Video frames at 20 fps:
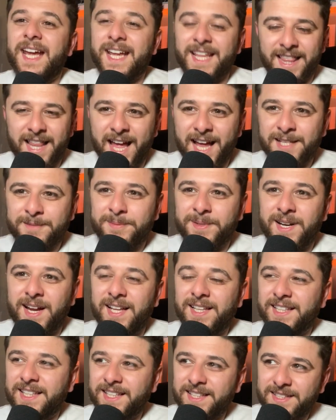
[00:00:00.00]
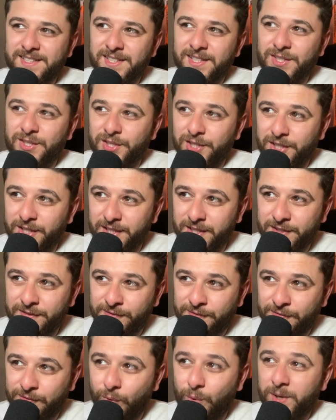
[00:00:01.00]
And last but not least, there's
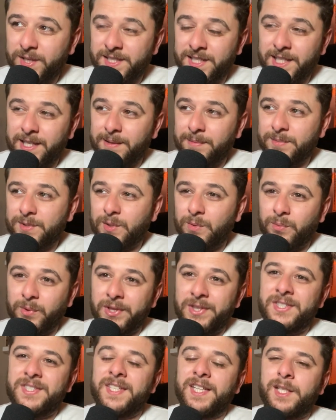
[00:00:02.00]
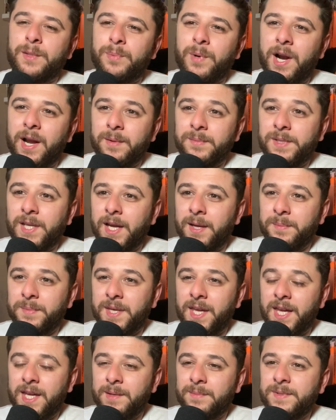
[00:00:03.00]
four teams with six primetime
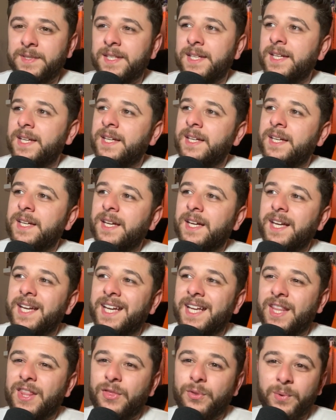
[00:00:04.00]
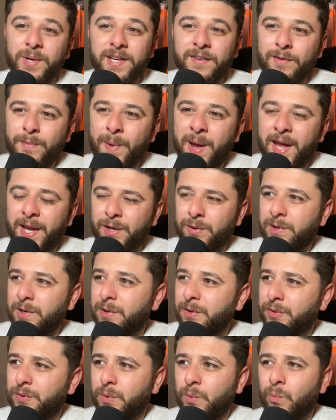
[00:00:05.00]
games, and three of them I agree
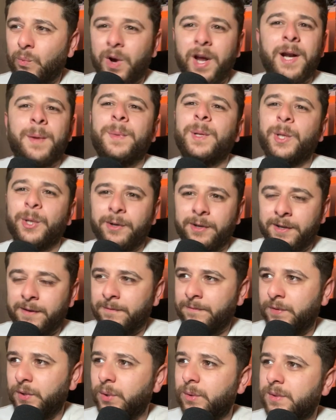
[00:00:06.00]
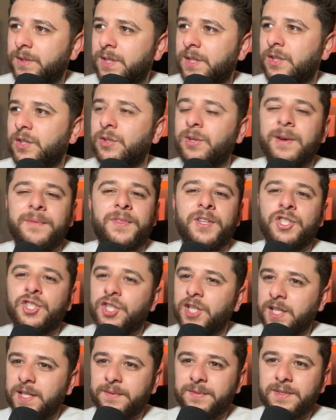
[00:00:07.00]
with, and one I'm a little confused. You have the
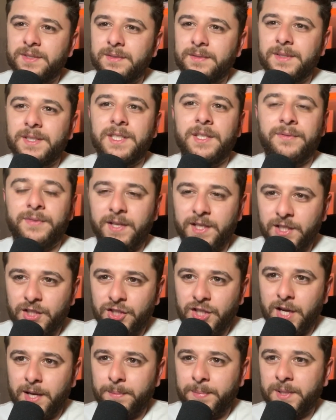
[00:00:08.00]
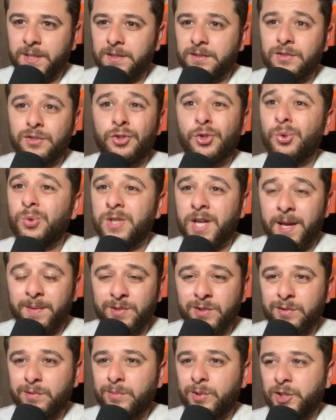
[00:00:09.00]
Chiefs, defending champions, two-time
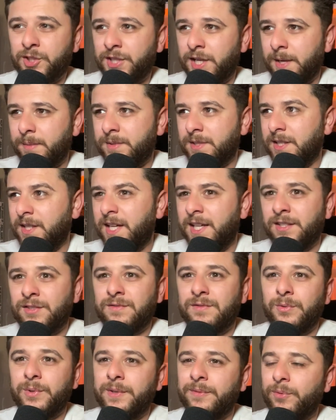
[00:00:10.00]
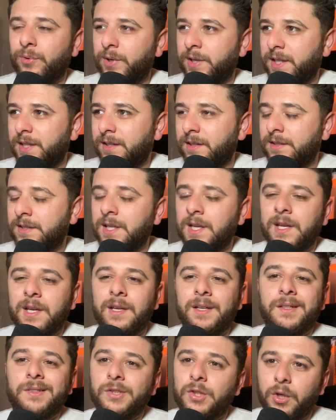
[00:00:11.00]
Super Bowl champs in the last three, 4 years.
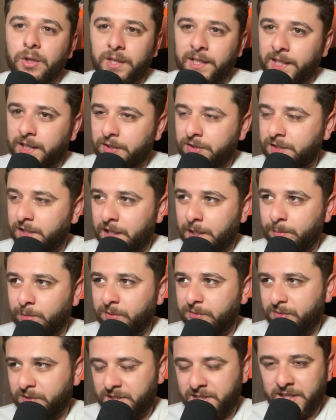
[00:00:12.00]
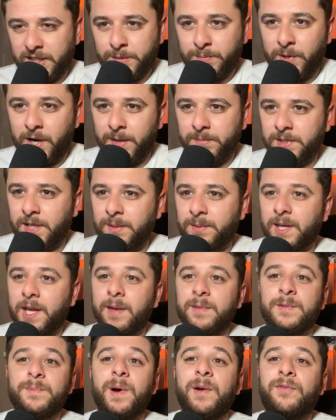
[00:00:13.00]
Totally understandable for six primetime
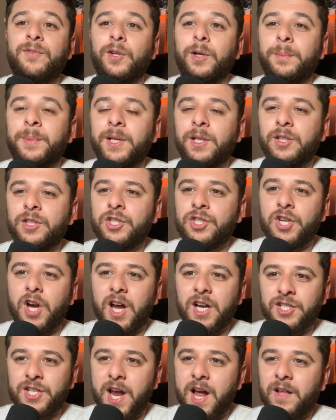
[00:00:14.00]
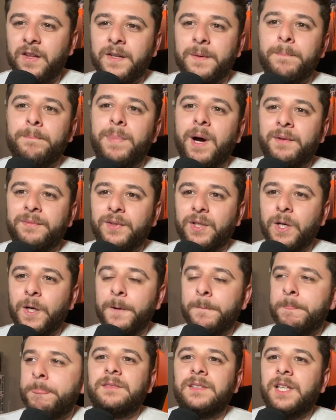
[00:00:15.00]
games. Buffalo Bills, Josh Allen,
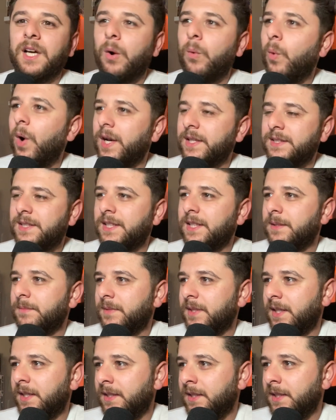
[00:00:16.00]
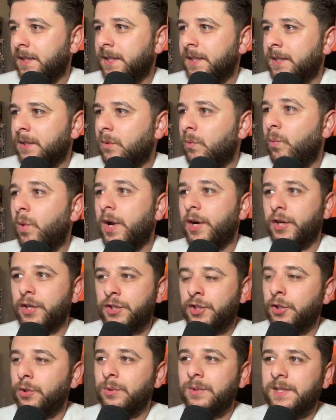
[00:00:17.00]
Buffalo, the one team that, one or
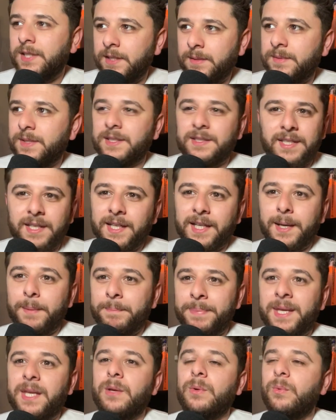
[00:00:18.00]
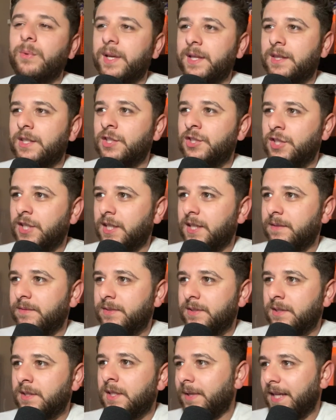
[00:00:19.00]
two teams that's going to compete with the
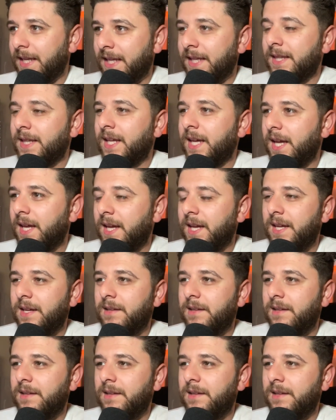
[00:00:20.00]
Chiefs in the